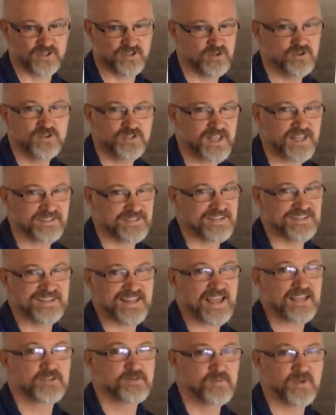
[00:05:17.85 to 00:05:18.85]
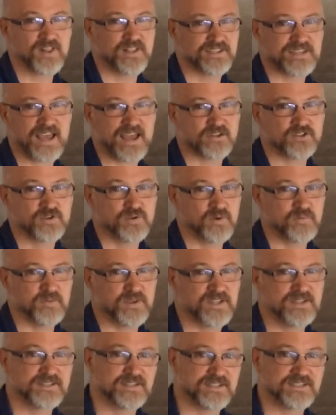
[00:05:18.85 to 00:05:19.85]
It usually has a decimal attached to it
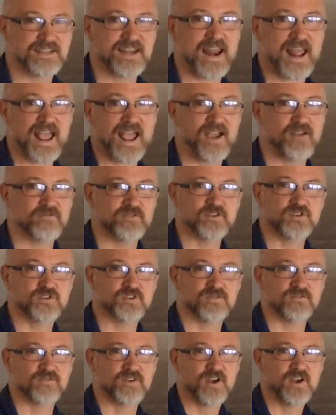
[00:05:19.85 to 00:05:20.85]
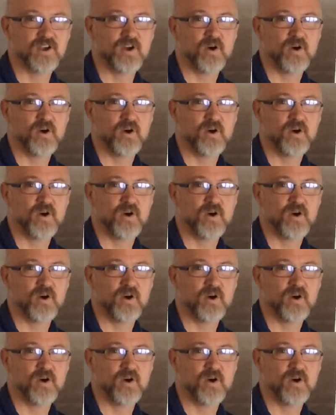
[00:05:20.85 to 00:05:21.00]
because it's an average of